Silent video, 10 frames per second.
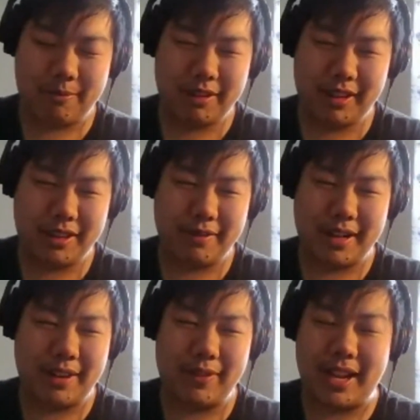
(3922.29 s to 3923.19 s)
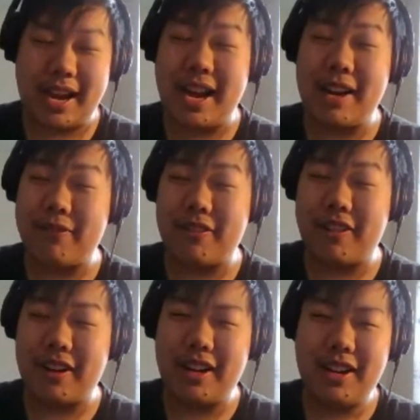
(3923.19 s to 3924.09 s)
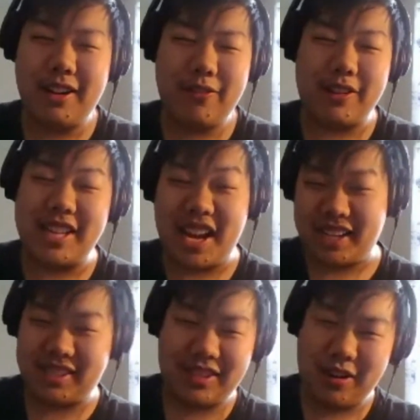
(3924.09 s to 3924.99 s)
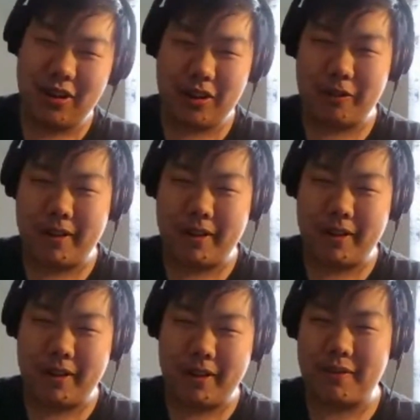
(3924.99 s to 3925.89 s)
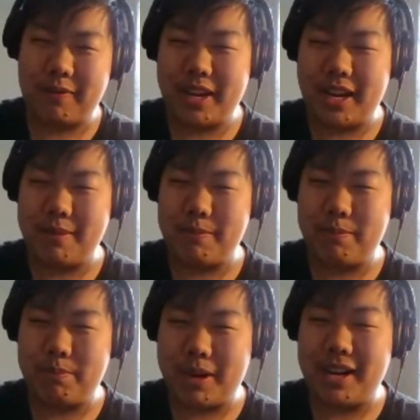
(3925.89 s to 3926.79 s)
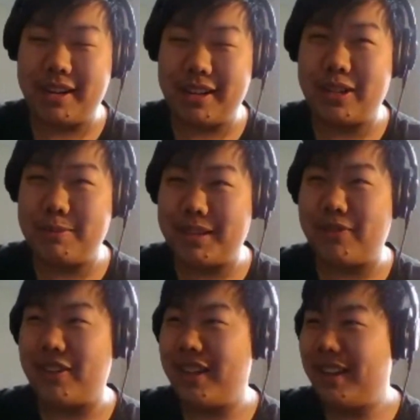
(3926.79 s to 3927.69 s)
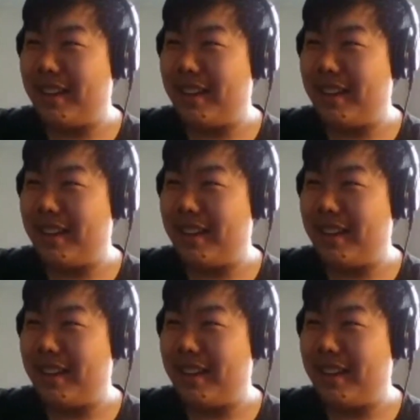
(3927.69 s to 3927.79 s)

I really don't have the eye for for taste or whatever. Um, but in terms